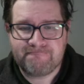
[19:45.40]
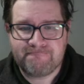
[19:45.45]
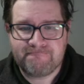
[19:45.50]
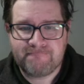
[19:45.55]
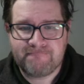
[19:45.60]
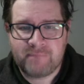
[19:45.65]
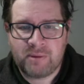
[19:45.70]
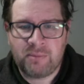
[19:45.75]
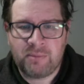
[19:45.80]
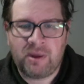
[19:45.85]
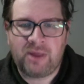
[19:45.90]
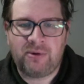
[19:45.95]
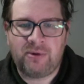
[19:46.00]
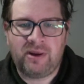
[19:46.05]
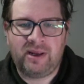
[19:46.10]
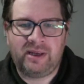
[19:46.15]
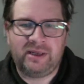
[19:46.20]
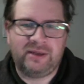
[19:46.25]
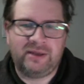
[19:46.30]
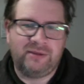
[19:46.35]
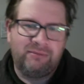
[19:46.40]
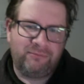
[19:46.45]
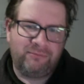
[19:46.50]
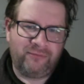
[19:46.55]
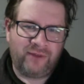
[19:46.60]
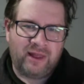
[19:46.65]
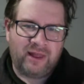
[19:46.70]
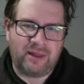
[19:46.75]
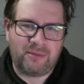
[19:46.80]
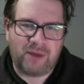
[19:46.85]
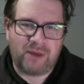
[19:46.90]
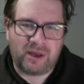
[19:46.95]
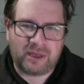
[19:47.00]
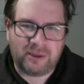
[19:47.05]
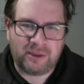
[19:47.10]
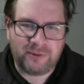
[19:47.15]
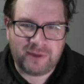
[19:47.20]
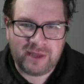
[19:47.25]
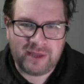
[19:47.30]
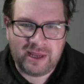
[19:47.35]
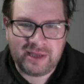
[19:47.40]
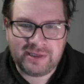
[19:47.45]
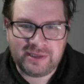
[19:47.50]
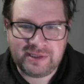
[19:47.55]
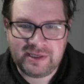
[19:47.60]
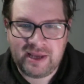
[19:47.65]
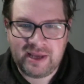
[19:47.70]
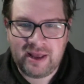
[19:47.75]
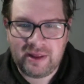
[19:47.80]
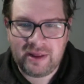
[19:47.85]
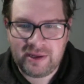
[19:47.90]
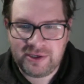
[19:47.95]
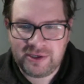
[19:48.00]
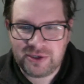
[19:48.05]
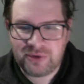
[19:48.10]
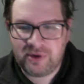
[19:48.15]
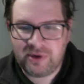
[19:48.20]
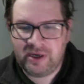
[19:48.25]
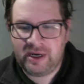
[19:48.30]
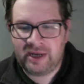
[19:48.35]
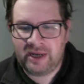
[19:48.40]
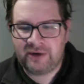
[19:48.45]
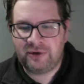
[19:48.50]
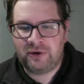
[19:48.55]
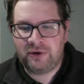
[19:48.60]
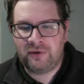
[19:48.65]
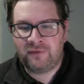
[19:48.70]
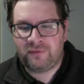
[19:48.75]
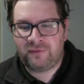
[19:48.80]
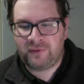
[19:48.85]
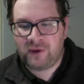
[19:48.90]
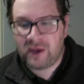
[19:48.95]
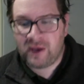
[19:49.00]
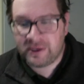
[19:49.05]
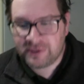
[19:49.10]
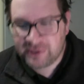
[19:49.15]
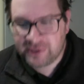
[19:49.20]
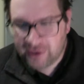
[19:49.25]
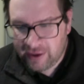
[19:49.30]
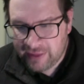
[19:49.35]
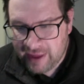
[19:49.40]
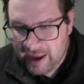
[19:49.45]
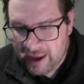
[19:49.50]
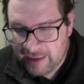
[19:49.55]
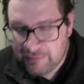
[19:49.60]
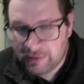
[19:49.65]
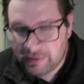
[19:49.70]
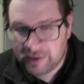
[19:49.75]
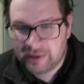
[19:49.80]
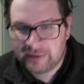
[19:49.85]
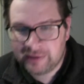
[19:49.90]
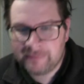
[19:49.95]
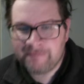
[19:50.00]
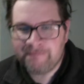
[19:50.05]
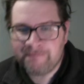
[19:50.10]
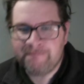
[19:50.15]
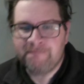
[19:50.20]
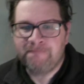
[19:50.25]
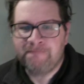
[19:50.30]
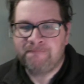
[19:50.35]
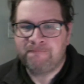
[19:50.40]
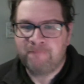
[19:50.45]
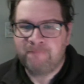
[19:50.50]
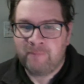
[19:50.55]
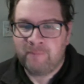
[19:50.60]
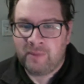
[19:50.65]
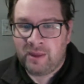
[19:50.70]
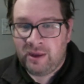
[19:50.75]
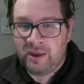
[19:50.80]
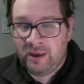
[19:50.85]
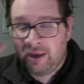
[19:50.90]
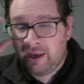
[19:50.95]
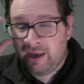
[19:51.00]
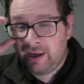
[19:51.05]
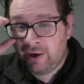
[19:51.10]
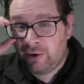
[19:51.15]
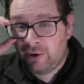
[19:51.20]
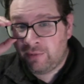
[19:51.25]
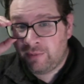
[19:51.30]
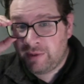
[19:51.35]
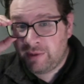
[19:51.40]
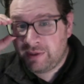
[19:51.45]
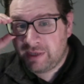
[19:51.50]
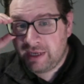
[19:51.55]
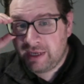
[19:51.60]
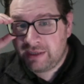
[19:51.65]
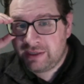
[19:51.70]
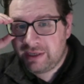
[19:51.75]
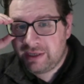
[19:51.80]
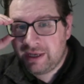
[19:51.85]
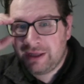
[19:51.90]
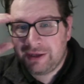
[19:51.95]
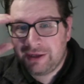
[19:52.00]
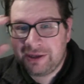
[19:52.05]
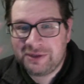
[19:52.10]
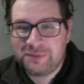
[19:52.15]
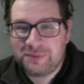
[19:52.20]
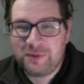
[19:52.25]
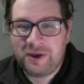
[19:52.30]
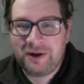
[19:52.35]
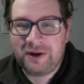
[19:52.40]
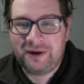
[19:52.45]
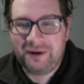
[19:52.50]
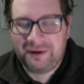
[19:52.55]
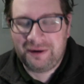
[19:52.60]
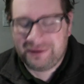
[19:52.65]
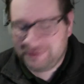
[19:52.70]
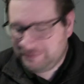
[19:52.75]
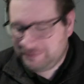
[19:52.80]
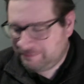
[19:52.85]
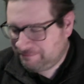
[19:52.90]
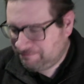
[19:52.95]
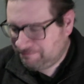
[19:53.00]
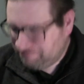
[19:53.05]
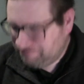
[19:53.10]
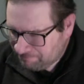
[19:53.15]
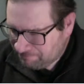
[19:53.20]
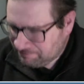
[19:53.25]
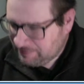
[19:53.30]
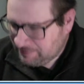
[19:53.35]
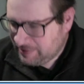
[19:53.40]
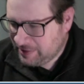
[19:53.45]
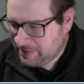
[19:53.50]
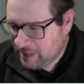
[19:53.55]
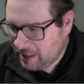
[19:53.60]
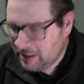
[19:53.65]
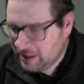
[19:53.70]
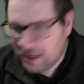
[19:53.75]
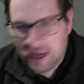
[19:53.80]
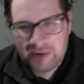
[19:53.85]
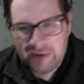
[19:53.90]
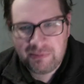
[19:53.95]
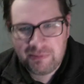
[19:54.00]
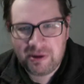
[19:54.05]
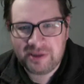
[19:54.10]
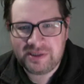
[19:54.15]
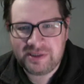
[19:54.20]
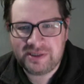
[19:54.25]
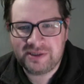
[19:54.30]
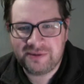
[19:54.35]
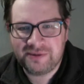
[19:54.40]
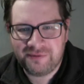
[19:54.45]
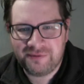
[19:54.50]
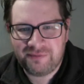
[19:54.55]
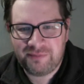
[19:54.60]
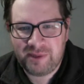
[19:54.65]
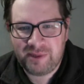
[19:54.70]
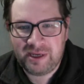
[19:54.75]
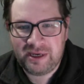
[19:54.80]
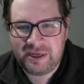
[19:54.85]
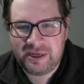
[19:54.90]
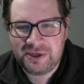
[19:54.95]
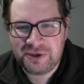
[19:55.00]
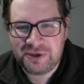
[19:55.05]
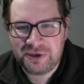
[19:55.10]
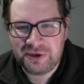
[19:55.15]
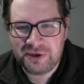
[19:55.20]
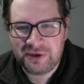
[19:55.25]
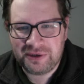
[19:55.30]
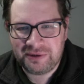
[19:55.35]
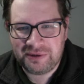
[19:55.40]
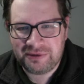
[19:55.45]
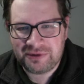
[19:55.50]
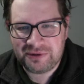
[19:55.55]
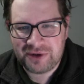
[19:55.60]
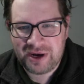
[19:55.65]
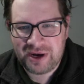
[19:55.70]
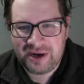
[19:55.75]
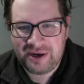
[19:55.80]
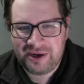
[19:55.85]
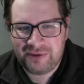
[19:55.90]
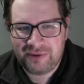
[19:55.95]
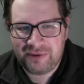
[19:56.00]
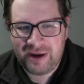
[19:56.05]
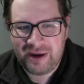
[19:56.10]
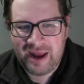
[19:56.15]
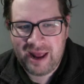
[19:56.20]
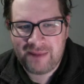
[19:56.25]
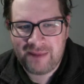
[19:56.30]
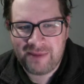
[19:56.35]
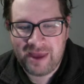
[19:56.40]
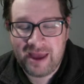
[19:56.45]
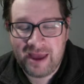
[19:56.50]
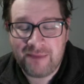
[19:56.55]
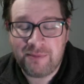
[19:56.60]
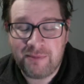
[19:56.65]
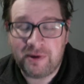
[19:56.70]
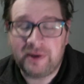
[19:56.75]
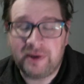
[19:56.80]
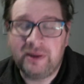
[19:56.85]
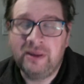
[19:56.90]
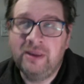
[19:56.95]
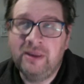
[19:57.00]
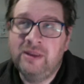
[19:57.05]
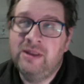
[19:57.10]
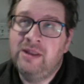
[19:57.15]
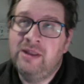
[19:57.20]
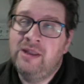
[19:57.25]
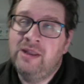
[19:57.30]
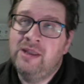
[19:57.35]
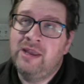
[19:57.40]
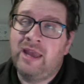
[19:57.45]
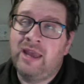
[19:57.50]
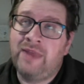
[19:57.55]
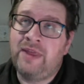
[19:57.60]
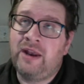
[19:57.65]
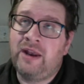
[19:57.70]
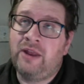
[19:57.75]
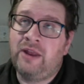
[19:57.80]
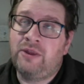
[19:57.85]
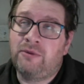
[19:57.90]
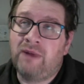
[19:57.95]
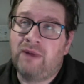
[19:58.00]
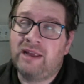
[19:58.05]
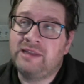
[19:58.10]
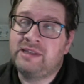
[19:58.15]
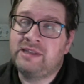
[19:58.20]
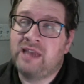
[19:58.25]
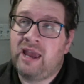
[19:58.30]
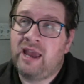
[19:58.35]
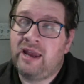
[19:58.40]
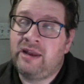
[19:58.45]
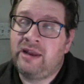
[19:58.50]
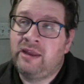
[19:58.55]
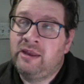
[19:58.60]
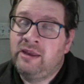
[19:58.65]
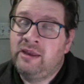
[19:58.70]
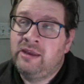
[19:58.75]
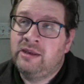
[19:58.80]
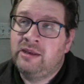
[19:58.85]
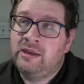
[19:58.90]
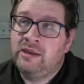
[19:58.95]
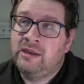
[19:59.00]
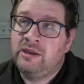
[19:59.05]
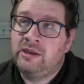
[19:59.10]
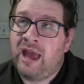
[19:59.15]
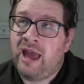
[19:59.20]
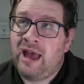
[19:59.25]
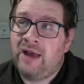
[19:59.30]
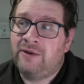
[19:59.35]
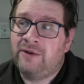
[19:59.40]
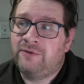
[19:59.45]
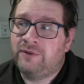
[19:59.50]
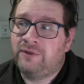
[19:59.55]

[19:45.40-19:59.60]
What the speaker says: the way, Valimaki with the ACL injury. I don't know if you guys saw that, but I hope his ACL gets better. And he's got 9 months of being injured and trying to rehab that. And then on the right side, you'd have